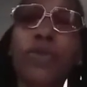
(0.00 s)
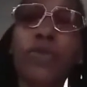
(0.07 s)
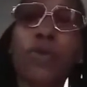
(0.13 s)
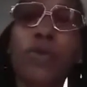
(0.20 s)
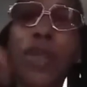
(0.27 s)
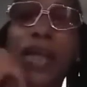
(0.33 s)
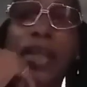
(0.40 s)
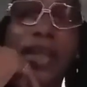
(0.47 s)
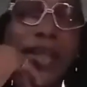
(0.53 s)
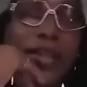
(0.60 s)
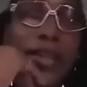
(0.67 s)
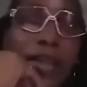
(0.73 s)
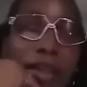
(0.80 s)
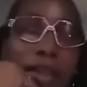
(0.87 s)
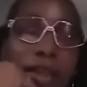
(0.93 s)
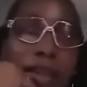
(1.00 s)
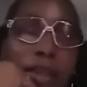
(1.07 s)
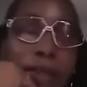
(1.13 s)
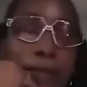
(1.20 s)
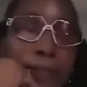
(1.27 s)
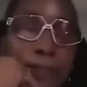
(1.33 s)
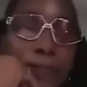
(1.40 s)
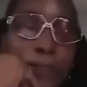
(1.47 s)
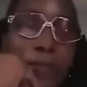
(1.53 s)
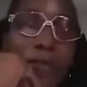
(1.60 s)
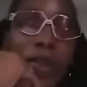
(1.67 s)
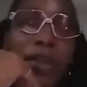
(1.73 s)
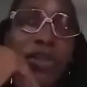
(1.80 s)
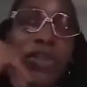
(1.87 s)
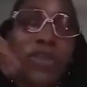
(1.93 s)
through, like I said.
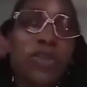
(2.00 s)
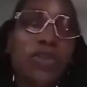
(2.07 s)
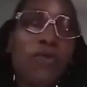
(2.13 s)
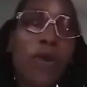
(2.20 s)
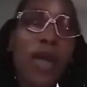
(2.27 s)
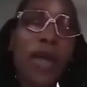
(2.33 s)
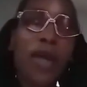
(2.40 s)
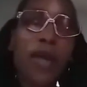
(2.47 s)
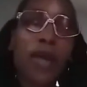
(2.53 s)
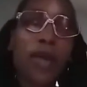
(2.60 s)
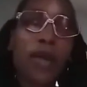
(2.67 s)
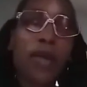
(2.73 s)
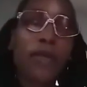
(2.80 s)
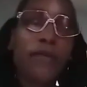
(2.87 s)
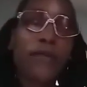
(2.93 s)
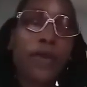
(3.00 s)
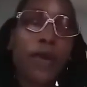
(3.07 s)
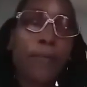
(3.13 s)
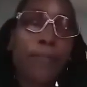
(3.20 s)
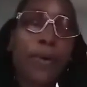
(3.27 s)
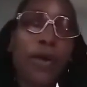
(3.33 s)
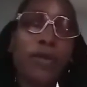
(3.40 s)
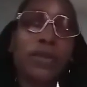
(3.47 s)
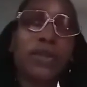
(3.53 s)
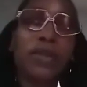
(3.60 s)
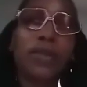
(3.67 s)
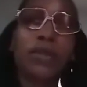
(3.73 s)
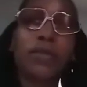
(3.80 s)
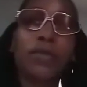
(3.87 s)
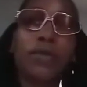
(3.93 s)
So you have a
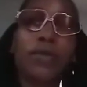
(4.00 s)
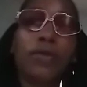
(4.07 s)
person